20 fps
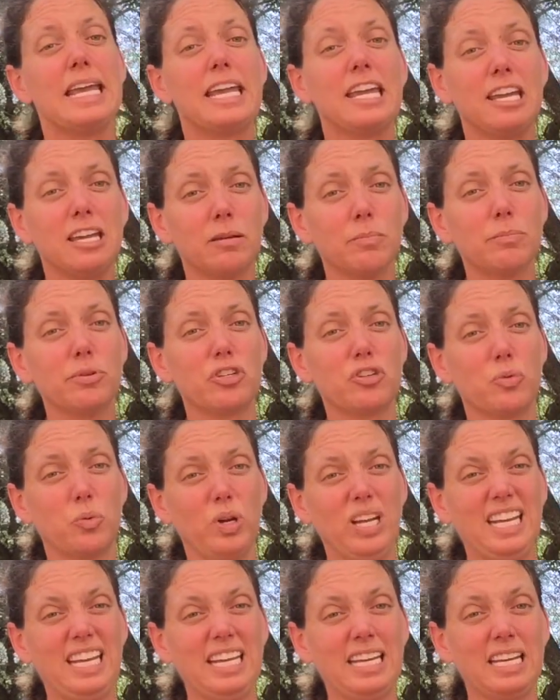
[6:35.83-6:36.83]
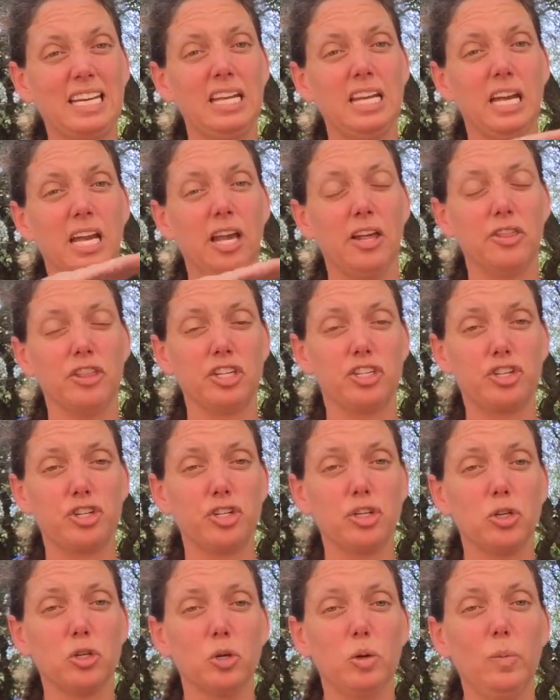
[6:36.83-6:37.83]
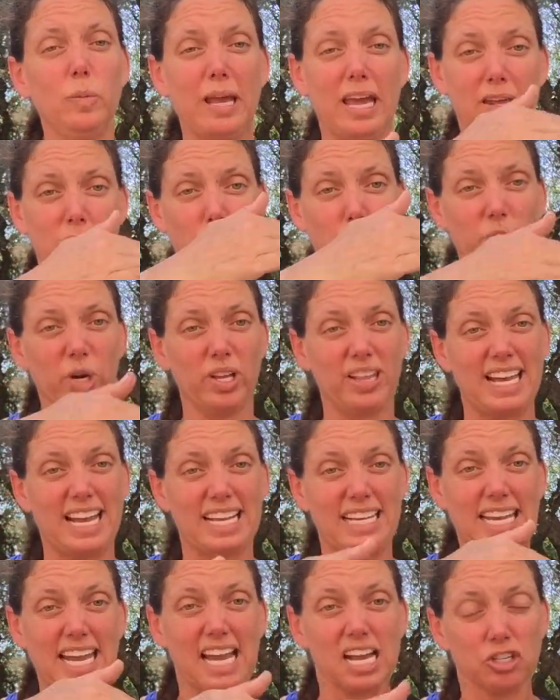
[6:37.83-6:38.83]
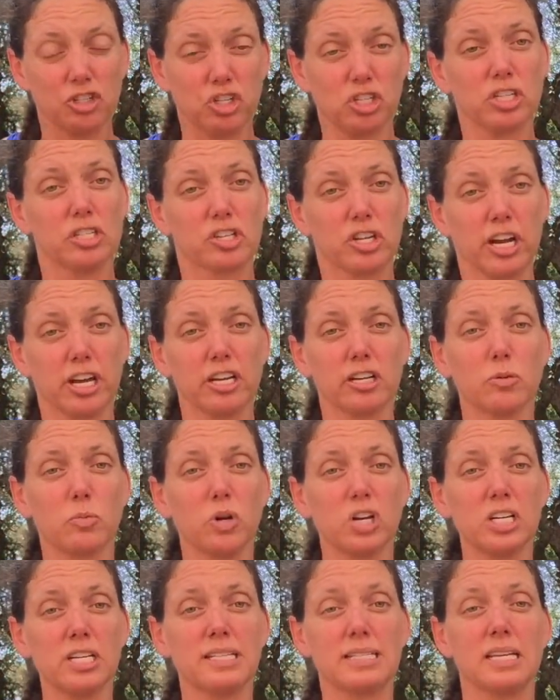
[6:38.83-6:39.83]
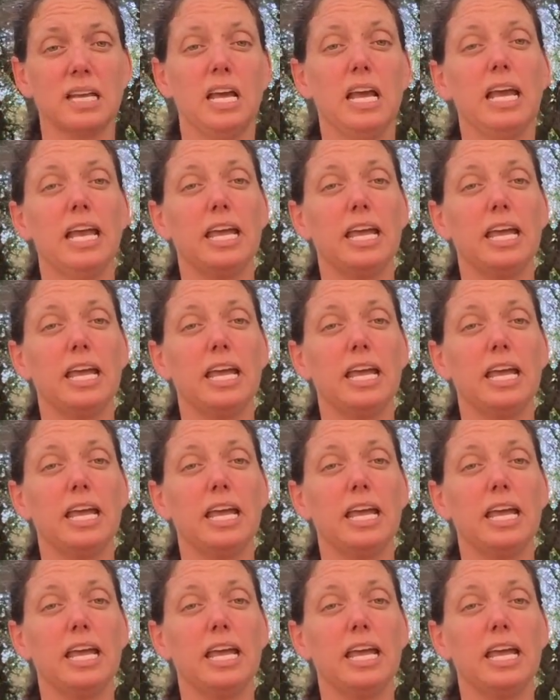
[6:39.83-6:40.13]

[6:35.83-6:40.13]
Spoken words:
in between the tube and where that gash in the tire was,